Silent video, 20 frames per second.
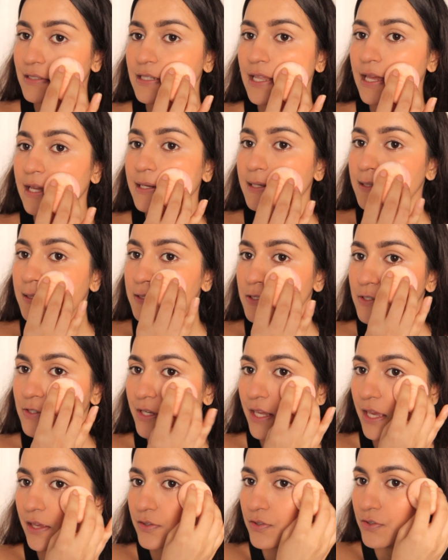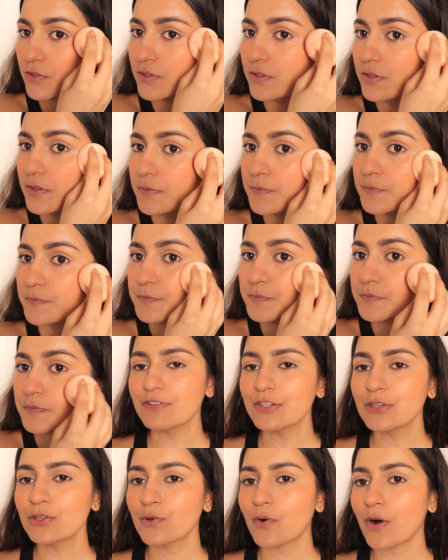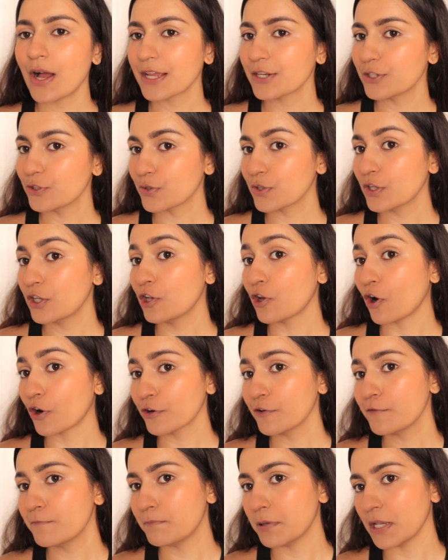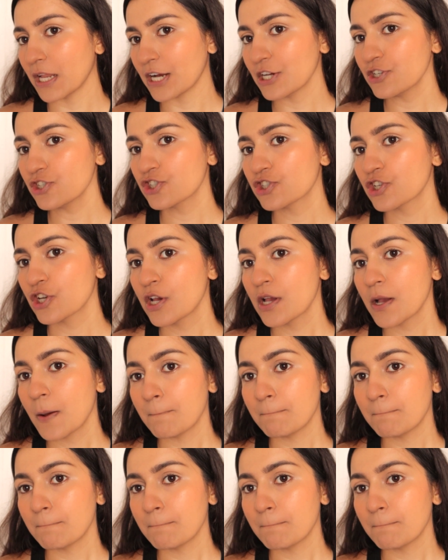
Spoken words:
tied in together. Even though I took a lot of blush,